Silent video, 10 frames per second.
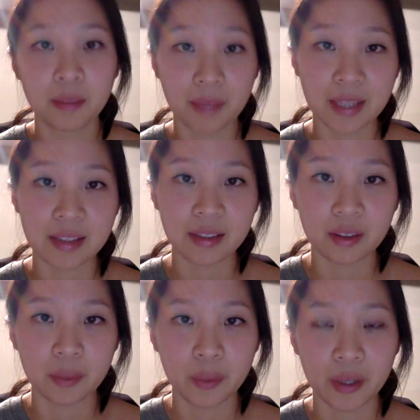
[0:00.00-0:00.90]
Mason,
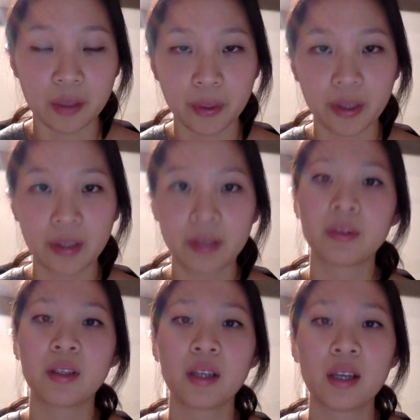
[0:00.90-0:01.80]
the boy in Boyhood,
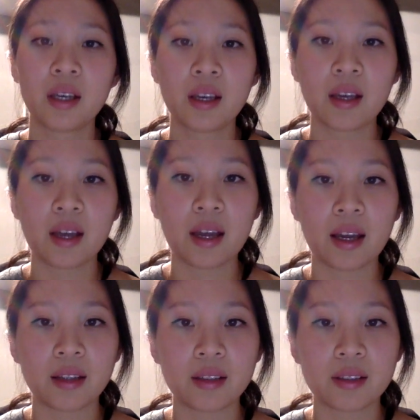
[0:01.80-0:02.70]

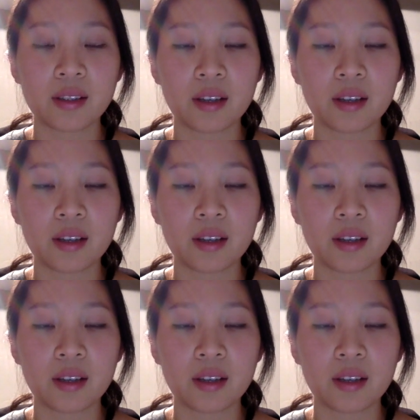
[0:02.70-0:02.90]
and